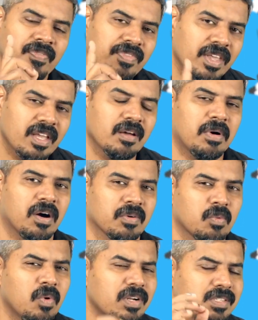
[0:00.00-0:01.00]
Think
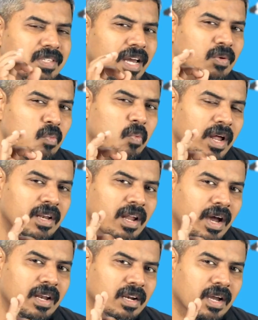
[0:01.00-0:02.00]
about what is that one
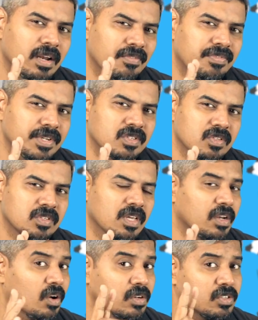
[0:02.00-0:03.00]
unconfessed
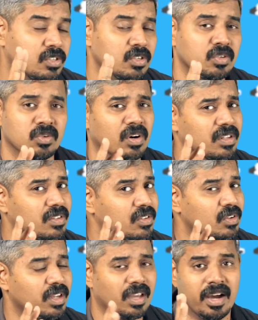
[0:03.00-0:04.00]
sin, or 2 or
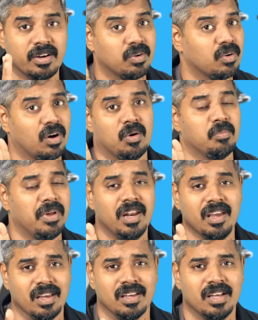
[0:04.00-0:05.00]
3, I don't know how
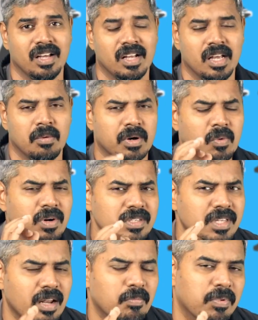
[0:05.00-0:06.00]
many. But what
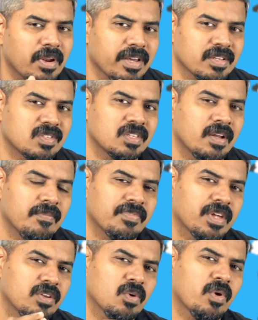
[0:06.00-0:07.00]
is that place
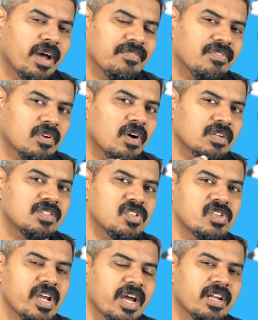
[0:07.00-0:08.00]
that you have not
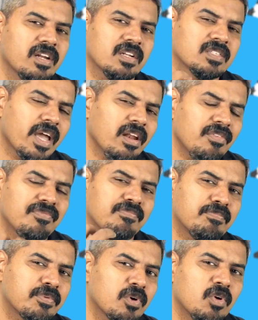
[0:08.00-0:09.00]
shared it? It's kind of
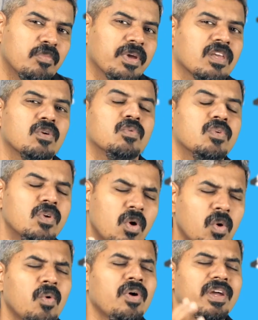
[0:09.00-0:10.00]
probing. You
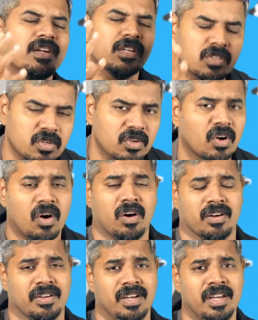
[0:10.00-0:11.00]
know it is
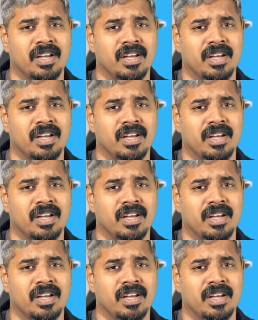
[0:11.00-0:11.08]
wrong.